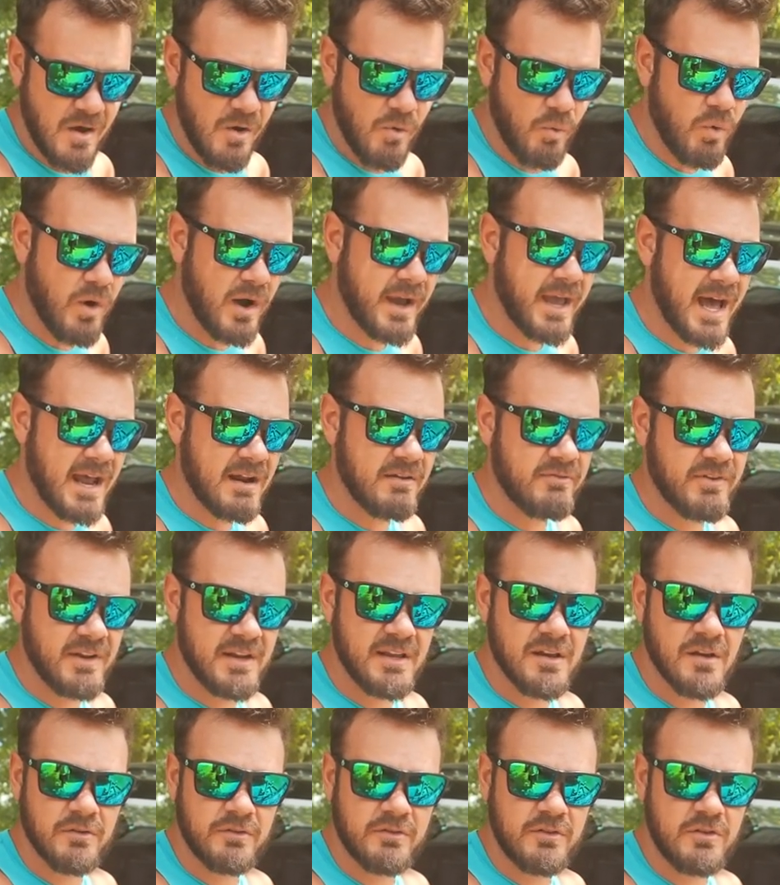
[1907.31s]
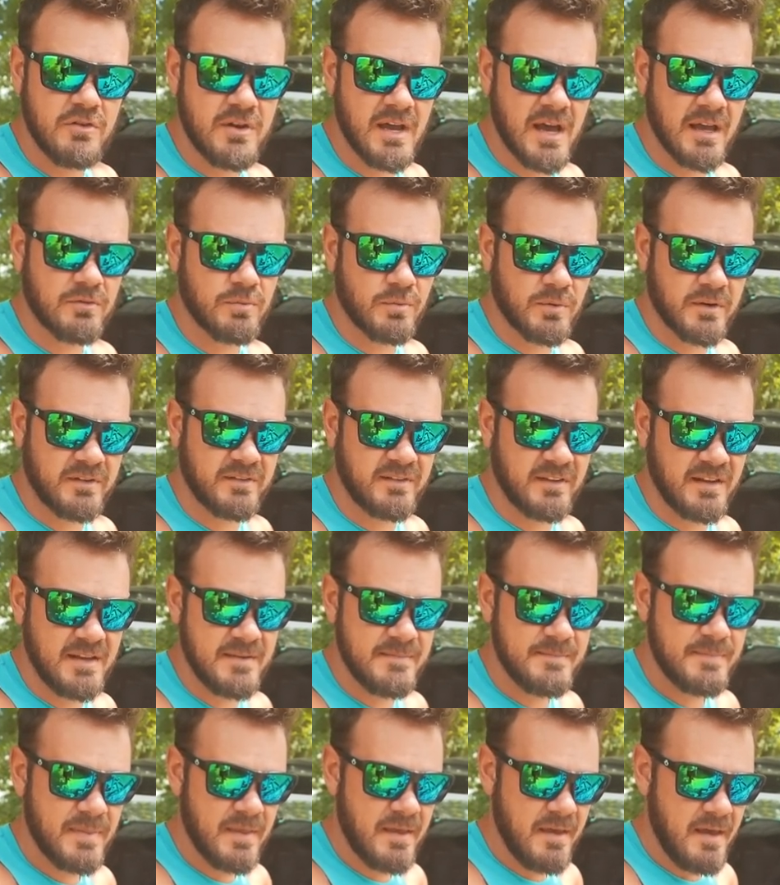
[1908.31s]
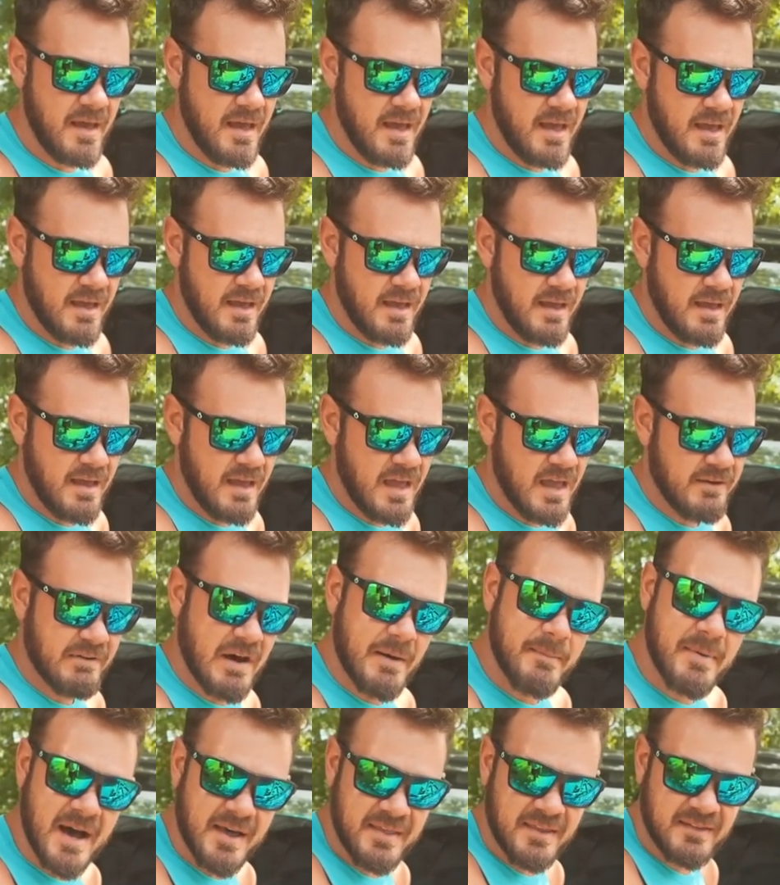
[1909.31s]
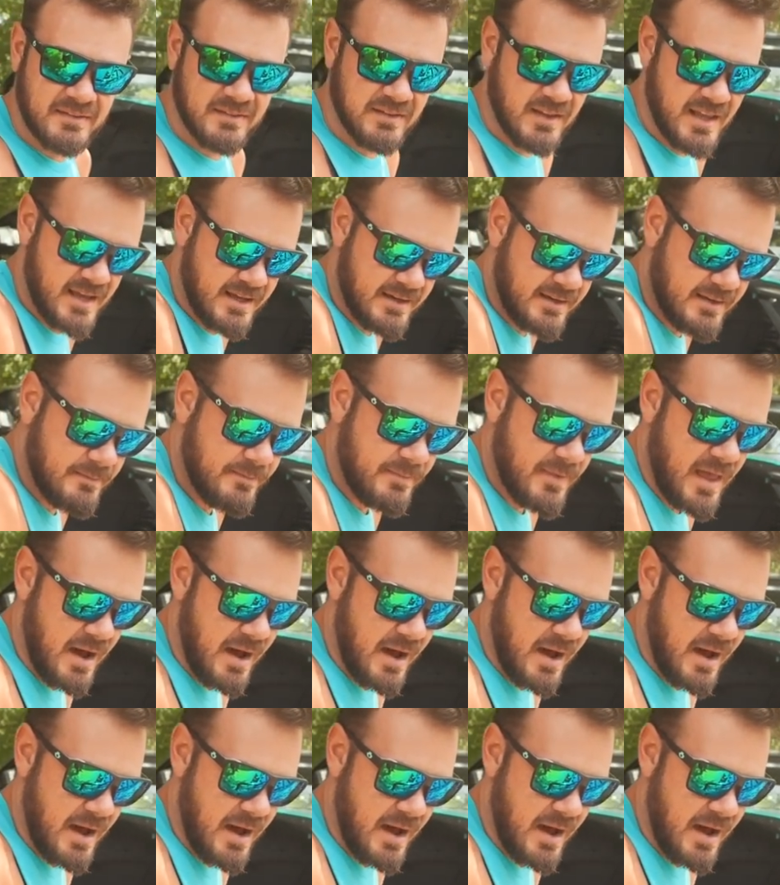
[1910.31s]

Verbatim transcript: what kind of videos do you guys want to see if I buy this land?